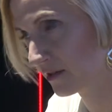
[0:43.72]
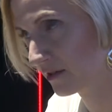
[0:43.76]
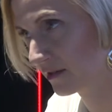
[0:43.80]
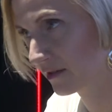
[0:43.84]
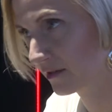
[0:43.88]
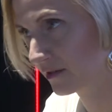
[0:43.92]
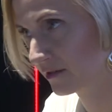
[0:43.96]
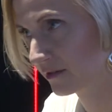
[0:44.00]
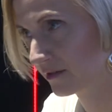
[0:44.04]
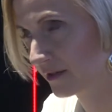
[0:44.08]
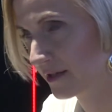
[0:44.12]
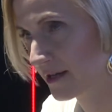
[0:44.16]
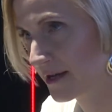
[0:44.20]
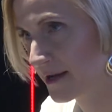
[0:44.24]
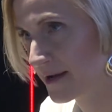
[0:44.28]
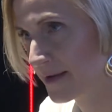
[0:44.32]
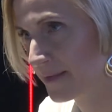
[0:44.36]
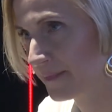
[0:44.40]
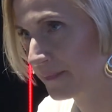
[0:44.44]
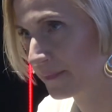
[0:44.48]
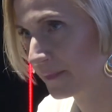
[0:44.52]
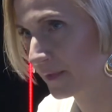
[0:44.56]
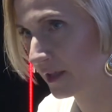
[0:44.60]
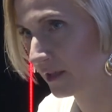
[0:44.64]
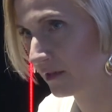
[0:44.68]
We knew
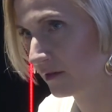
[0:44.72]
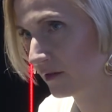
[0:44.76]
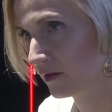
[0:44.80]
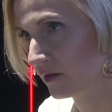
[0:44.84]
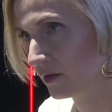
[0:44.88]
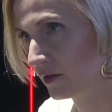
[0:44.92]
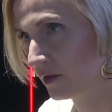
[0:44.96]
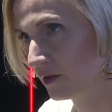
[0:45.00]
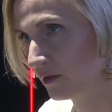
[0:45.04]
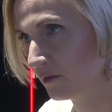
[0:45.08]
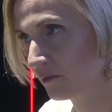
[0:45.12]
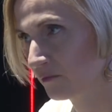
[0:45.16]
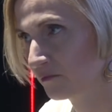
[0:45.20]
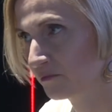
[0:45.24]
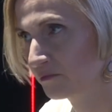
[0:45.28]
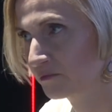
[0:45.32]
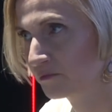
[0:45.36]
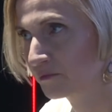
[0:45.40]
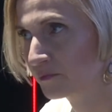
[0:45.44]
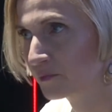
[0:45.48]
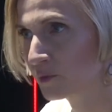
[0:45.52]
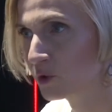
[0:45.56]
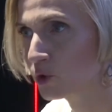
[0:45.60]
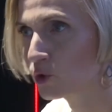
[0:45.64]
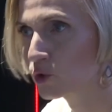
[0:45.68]
already that
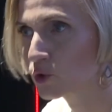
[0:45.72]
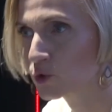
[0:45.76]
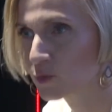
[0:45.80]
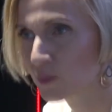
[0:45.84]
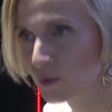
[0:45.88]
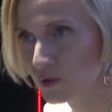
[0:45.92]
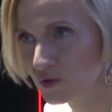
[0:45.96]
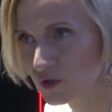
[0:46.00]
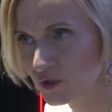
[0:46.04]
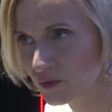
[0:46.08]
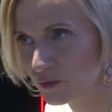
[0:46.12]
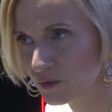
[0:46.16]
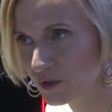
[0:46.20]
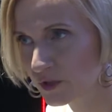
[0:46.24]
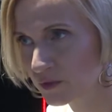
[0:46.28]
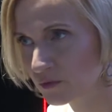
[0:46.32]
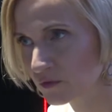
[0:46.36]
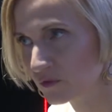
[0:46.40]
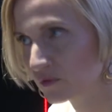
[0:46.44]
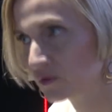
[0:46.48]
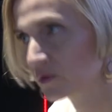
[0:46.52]
starting a business